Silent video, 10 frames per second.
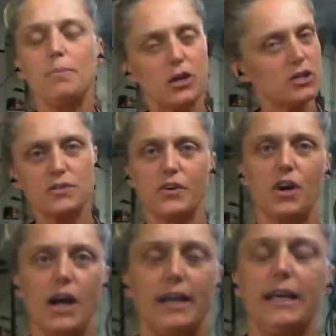Because
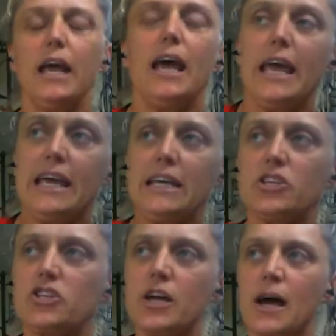variety.
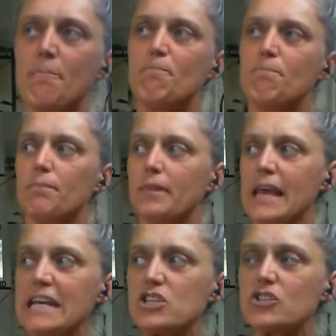Each
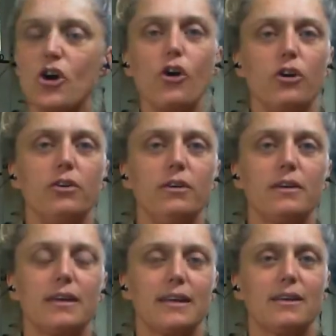zone
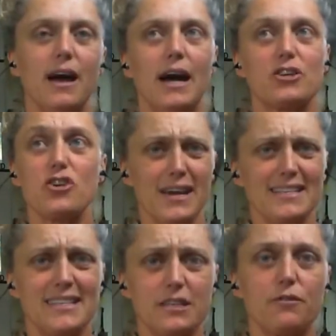
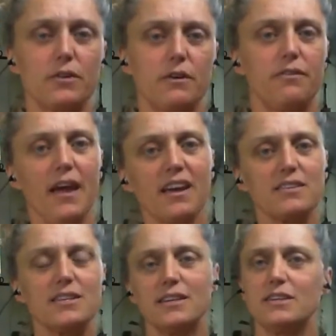trains a different
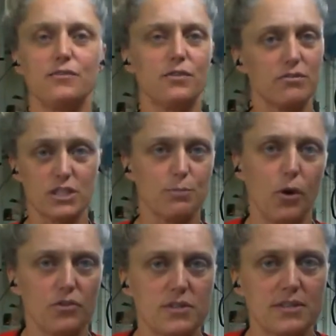effect and a different
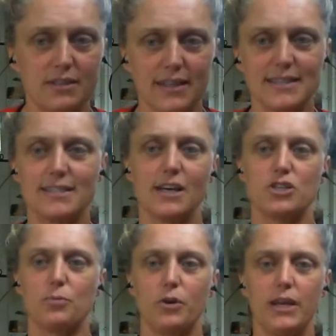response
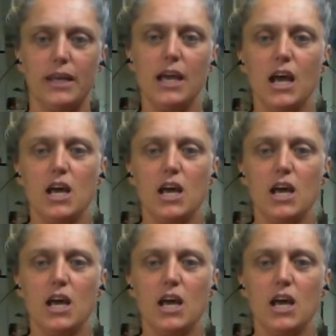inside your body.